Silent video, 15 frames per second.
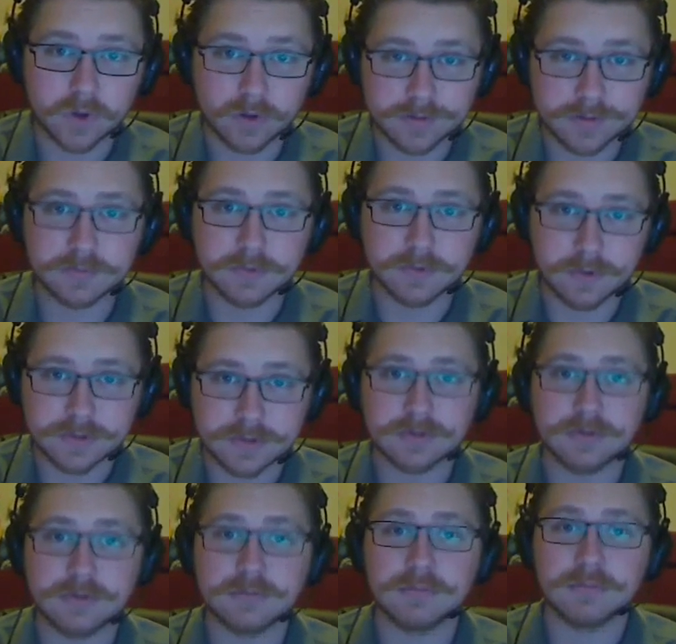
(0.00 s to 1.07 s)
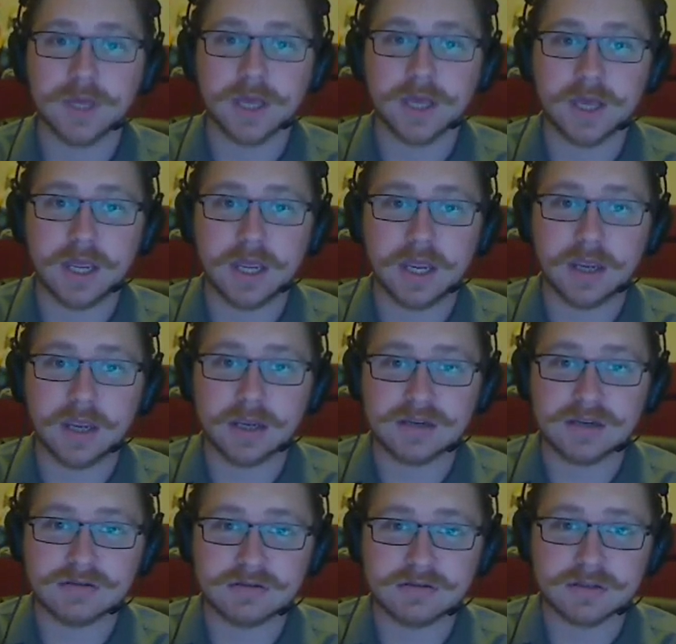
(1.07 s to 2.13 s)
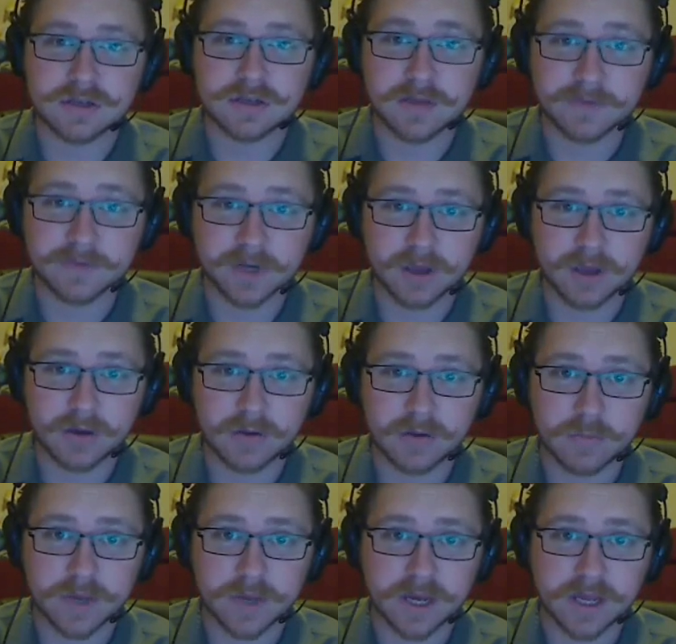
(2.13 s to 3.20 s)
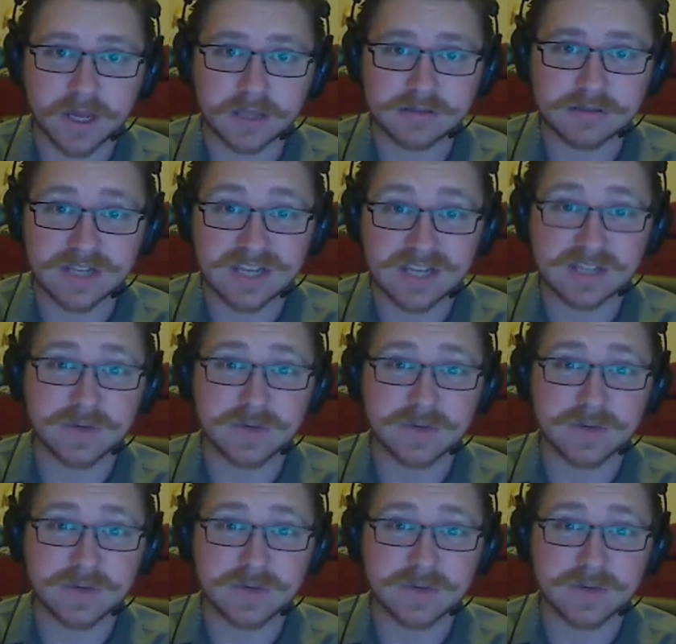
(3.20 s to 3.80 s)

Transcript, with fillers: Awesome, and I've got to go, but stay